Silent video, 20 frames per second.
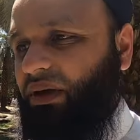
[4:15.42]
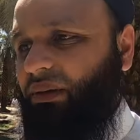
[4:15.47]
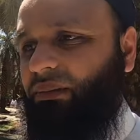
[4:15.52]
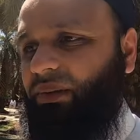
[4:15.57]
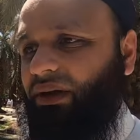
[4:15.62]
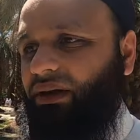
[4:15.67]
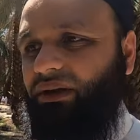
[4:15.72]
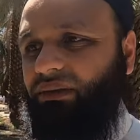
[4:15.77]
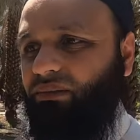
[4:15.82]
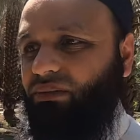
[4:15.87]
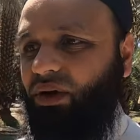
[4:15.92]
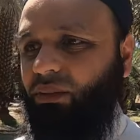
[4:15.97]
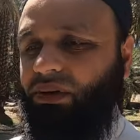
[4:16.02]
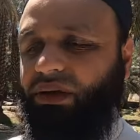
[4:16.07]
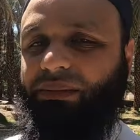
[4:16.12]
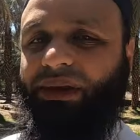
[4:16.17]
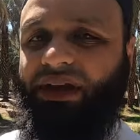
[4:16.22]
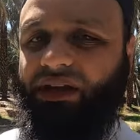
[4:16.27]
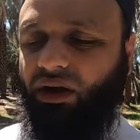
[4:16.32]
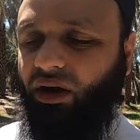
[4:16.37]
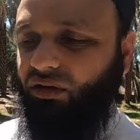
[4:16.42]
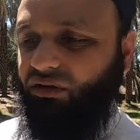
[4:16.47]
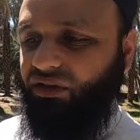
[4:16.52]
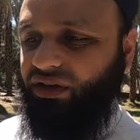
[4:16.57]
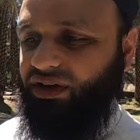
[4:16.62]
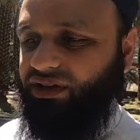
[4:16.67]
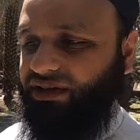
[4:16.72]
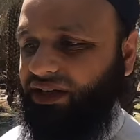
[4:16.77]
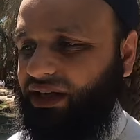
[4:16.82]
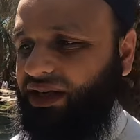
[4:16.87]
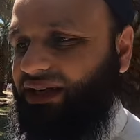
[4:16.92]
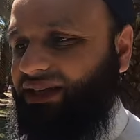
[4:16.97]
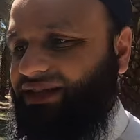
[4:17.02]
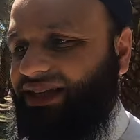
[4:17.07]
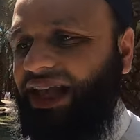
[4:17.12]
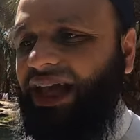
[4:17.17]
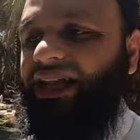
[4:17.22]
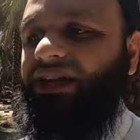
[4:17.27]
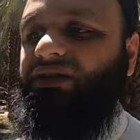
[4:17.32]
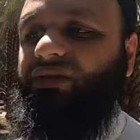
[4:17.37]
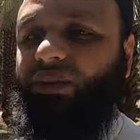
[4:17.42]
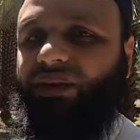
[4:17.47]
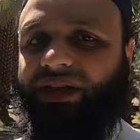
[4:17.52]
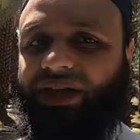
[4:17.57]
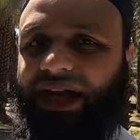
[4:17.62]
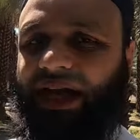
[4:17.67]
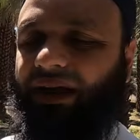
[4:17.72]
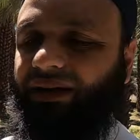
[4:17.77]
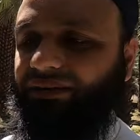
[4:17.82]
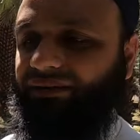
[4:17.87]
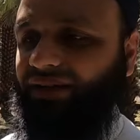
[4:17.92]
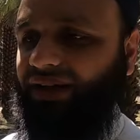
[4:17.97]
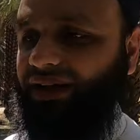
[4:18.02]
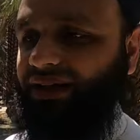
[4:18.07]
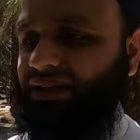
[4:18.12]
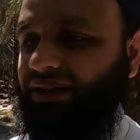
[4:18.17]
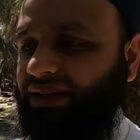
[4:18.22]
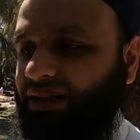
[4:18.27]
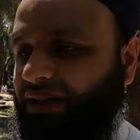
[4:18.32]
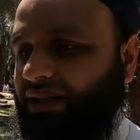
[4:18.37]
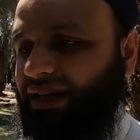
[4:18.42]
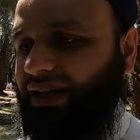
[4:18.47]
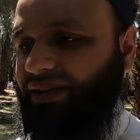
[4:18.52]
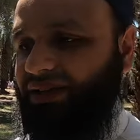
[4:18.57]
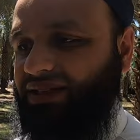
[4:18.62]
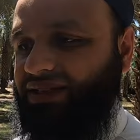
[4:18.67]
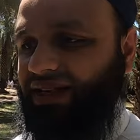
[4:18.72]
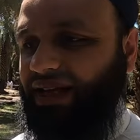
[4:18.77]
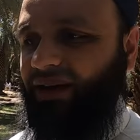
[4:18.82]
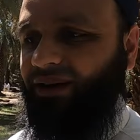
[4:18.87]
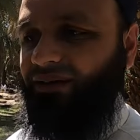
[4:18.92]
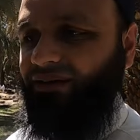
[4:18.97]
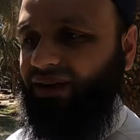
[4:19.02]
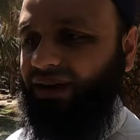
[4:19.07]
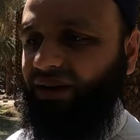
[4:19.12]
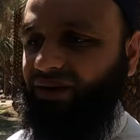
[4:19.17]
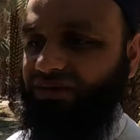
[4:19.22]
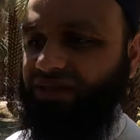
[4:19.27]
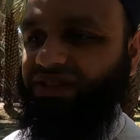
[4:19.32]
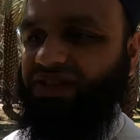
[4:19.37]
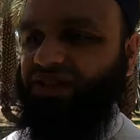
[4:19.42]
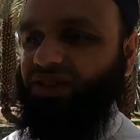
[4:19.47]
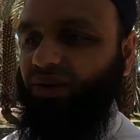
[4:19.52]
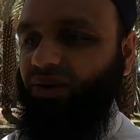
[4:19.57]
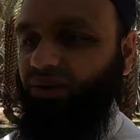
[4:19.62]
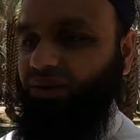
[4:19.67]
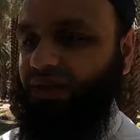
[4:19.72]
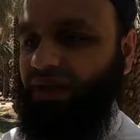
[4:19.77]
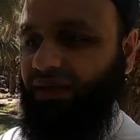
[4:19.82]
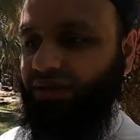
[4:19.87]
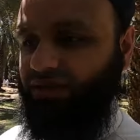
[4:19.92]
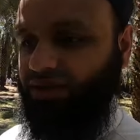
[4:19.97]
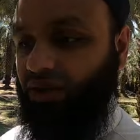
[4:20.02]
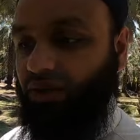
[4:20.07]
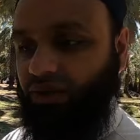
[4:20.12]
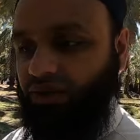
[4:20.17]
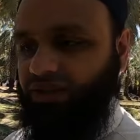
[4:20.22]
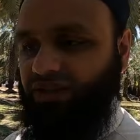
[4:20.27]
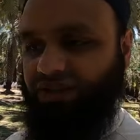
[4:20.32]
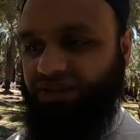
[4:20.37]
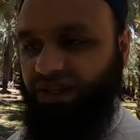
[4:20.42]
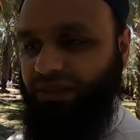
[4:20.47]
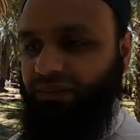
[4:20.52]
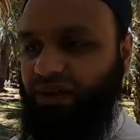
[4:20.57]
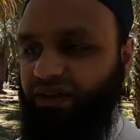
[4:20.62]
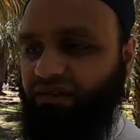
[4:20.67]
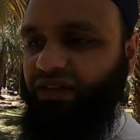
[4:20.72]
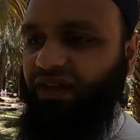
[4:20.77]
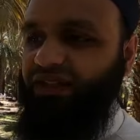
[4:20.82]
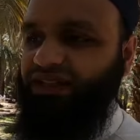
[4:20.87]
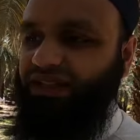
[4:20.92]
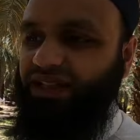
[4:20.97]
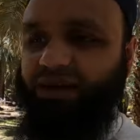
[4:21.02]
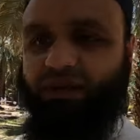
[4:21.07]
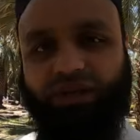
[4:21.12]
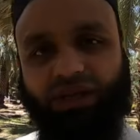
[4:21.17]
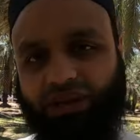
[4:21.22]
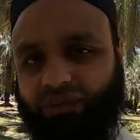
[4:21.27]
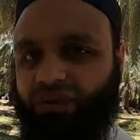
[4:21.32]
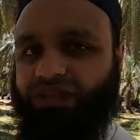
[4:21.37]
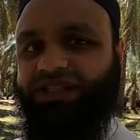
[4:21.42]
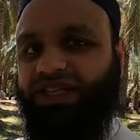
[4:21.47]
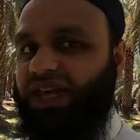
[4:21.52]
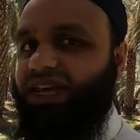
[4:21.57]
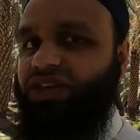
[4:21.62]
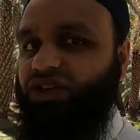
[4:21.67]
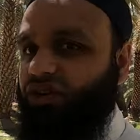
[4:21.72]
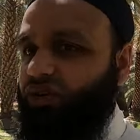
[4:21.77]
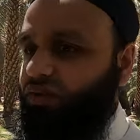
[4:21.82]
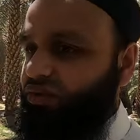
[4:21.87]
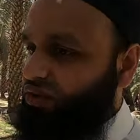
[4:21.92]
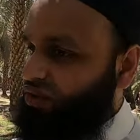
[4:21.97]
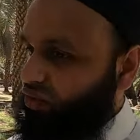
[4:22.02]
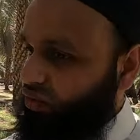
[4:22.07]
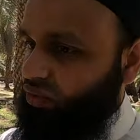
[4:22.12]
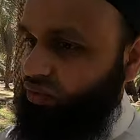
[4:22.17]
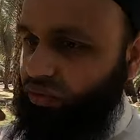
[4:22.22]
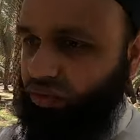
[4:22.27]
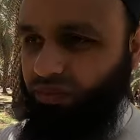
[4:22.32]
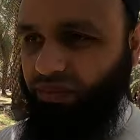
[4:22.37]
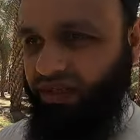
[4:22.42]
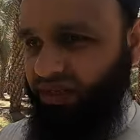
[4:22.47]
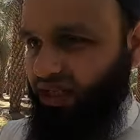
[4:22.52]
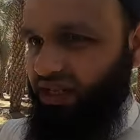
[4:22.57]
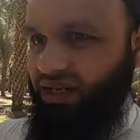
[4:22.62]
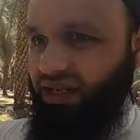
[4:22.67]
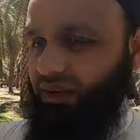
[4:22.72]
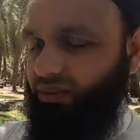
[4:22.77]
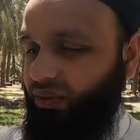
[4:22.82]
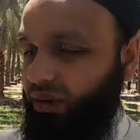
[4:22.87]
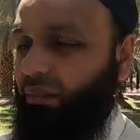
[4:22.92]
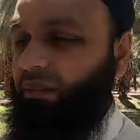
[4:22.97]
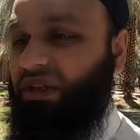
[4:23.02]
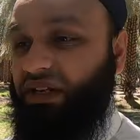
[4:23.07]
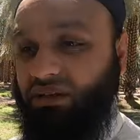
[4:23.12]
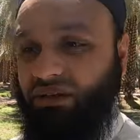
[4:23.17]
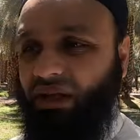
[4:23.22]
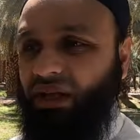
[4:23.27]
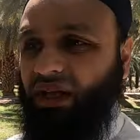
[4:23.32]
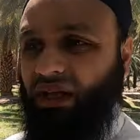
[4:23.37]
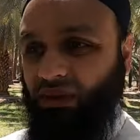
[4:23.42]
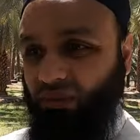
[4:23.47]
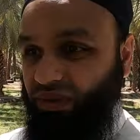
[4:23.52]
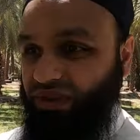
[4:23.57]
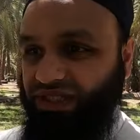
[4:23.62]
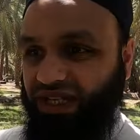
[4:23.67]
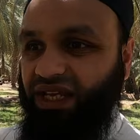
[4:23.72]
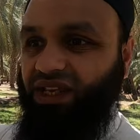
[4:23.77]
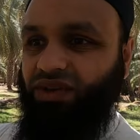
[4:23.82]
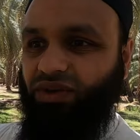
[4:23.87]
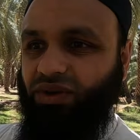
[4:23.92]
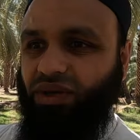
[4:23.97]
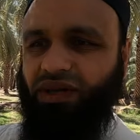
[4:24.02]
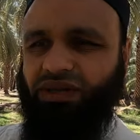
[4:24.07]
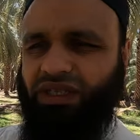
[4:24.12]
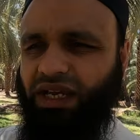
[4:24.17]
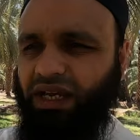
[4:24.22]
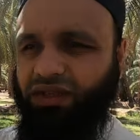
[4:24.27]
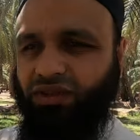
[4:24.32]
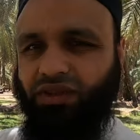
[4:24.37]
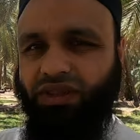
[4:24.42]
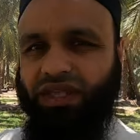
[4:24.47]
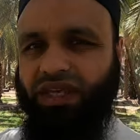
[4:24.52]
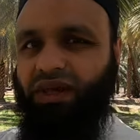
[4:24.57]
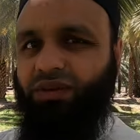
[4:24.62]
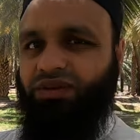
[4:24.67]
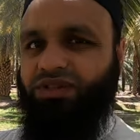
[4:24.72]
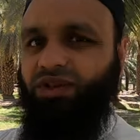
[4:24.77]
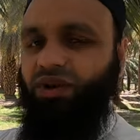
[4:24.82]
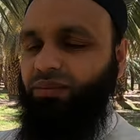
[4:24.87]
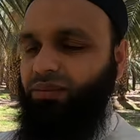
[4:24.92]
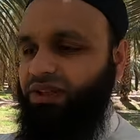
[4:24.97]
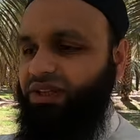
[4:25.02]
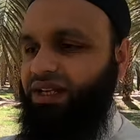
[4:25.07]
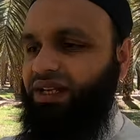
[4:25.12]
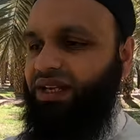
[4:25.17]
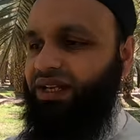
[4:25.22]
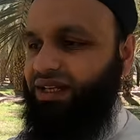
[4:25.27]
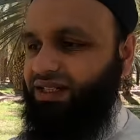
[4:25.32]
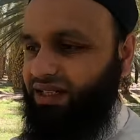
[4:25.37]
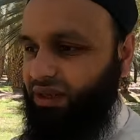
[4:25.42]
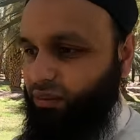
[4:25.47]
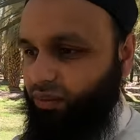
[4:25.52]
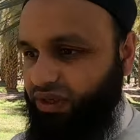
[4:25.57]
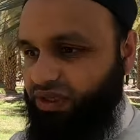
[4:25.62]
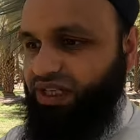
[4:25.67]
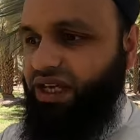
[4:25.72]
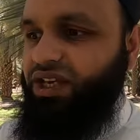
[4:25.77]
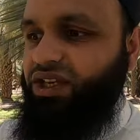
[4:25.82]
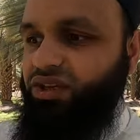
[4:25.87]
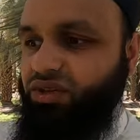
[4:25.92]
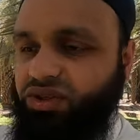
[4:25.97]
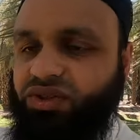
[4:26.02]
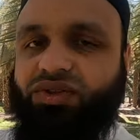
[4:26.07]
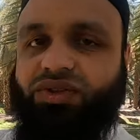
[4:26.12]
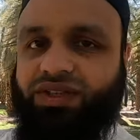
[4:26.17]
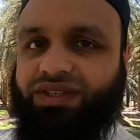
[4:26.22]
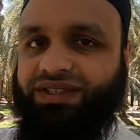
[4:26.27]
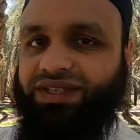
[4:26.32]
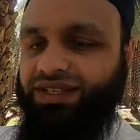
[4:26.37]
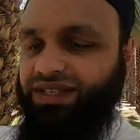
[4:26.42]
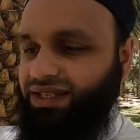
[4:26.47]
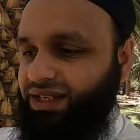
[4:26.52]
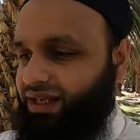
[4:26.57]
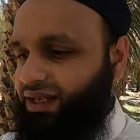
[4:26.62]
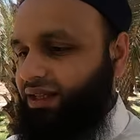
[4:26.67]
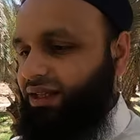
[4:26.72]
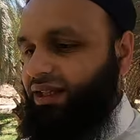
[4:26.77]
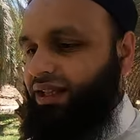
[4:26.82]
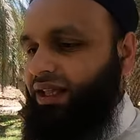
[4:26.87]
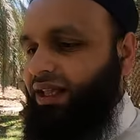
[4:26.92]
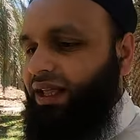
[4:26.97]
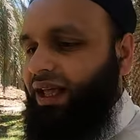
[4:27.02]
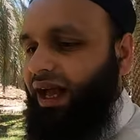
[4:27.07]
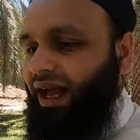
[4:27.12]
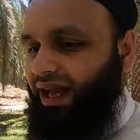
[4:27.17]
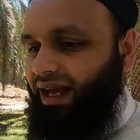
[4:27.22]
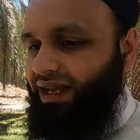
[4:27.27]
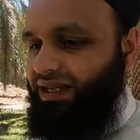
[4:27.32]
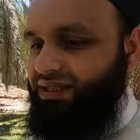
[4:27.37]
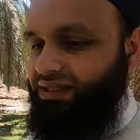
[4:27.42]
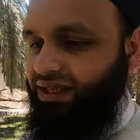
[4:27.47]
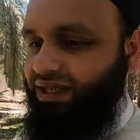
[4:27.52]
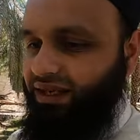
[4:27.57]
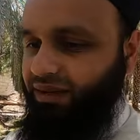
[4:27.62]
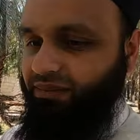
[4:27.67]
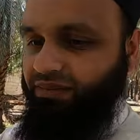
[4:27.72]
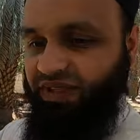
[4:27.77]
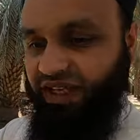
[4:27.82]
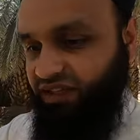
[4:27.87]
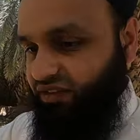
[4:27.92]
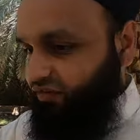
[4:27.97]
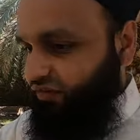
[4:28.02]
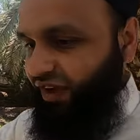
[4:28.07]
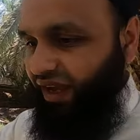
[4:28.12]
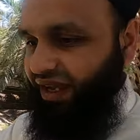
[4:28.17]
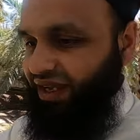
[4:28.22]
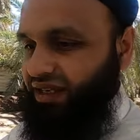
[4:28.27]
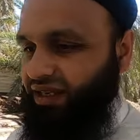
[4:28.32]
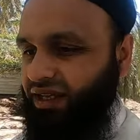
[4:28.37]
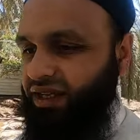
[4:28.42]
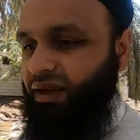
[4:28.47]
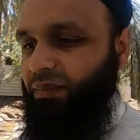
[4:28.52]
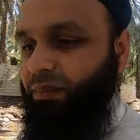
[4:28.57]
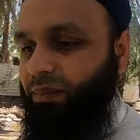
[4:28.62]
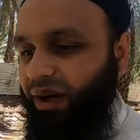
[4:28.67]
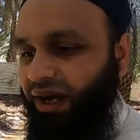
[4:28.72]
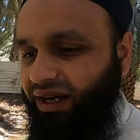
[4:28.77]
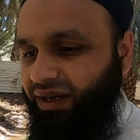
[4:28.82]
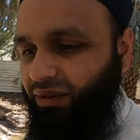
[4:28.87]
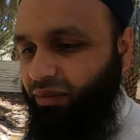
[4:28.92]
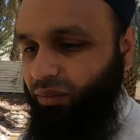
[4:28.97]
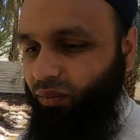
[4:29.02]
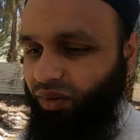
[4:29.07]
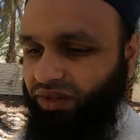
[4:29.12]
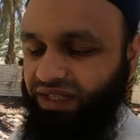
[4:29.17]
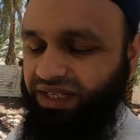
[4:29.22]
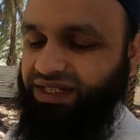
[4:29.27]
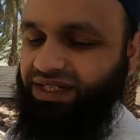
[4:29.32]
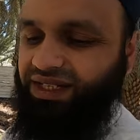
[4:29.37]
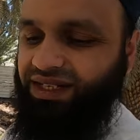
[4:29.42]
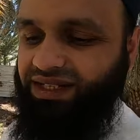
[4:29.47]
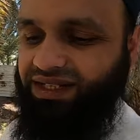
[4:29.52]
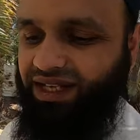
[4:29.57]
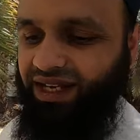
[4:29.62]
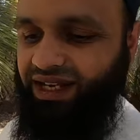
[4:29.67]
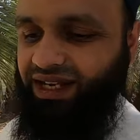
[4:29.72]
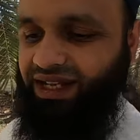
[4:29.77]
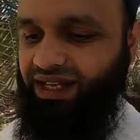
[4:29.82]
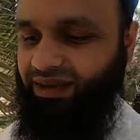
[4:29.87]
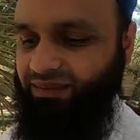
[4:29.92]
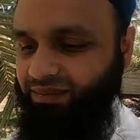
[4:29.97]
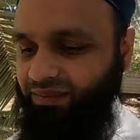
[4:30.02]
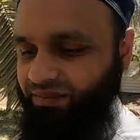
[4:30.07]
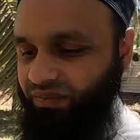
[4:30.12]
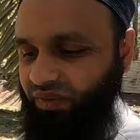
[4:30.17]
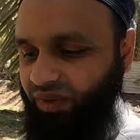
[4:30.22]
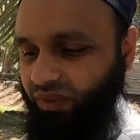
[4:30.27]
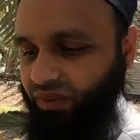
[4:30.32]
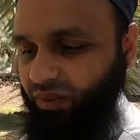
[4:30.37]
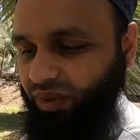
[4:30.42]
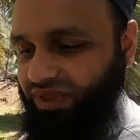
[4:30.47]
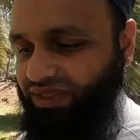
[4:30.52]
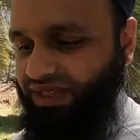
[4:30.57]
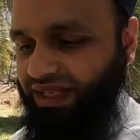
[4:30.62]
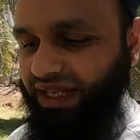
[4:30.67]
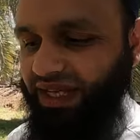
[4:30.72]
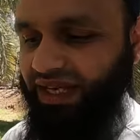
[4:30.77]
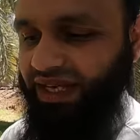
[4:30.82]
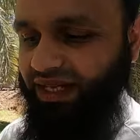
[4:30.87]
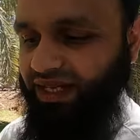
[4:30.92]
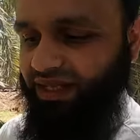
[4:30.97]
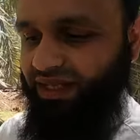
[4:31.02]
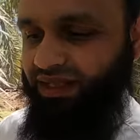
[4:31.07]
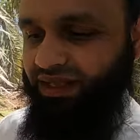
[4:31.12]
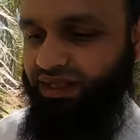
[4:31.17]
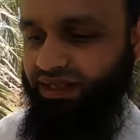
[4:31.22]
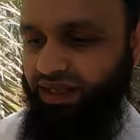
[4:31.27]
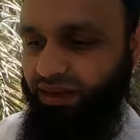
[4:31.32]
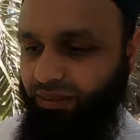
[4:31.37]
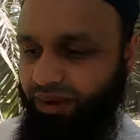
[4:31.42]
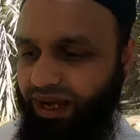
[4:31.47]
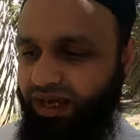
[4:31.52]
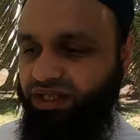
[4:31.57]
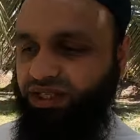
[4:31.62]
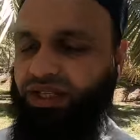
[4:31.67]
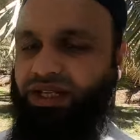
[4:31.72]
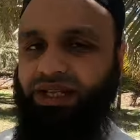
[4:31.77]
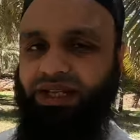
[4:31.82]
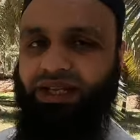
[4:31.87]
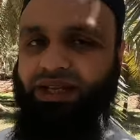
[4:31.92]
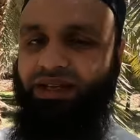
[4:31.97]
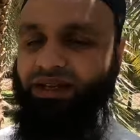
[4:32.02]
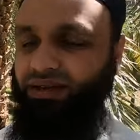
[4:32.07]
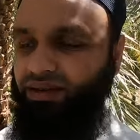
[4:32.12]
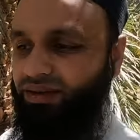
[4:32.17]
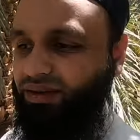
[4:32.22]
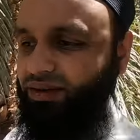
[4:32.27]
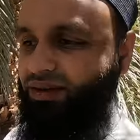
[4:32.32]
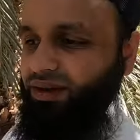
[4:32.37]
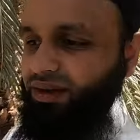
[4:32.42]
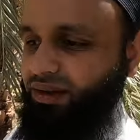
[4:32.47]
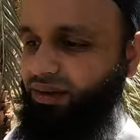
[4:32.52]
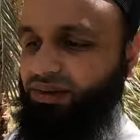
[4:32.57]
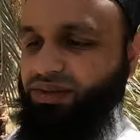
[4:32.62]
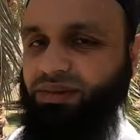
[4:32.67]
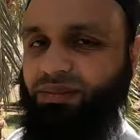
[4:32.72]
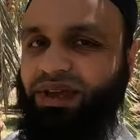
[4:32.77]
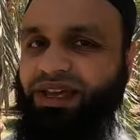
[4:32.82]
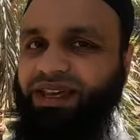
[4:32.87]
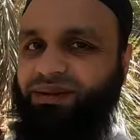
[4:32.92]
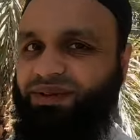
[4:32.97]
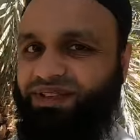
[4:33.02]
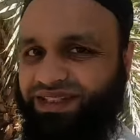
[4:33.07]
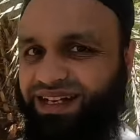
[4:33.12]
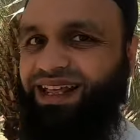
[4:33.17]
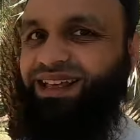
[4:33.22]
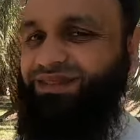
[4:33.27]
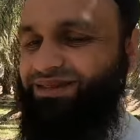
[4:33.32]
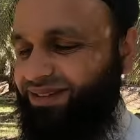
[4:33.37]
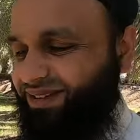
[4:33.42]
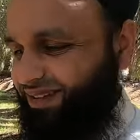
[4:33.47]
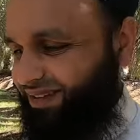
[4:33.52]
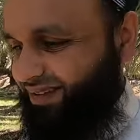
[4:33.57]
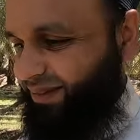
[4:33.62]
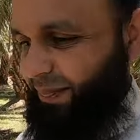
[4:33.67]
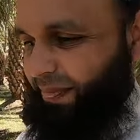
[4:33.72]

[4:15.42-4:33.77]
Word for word: people probably made offers and he settled with a caravan now this caravan obviously told uh, told Salman Farsi that we'll, we'll take you to Medina I mean we'll take you because I don't think he was called Medina at that time we'll take you to the city and um, that's fine but what they didn't tell him was that they were actually going to make him a slave.